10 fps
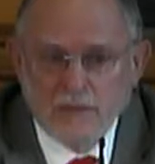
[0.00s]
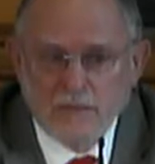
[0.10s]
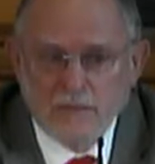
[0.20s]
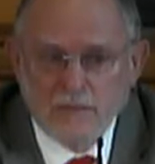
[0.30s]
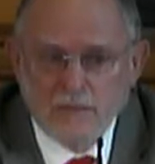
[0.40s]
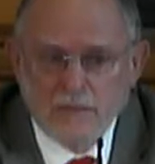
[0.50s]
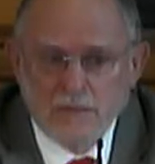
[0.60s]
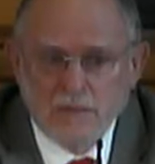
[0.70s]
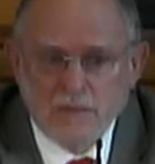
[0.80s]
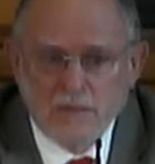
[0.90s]

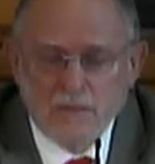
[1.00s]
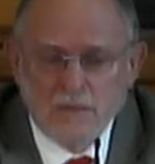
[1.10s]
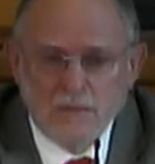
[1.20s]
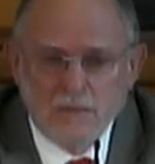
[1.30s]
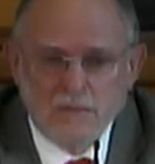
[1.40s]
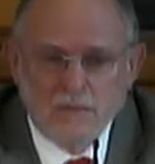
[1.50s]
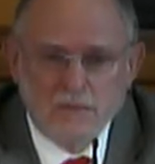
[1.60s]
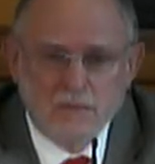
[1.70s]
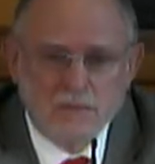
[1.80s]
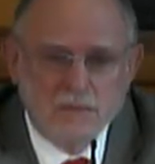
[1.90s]

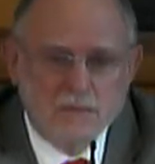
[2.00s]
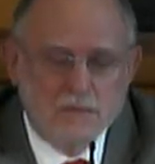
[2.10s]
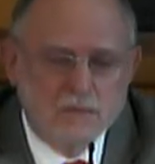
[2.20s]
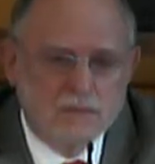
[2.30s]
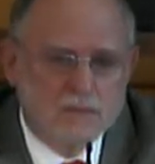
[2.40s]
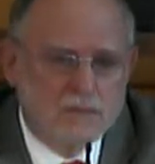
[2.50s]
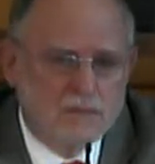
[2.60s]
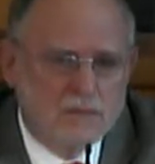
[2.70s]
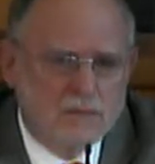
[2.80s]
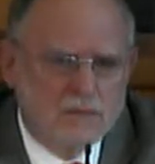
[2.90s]
(no one is talking)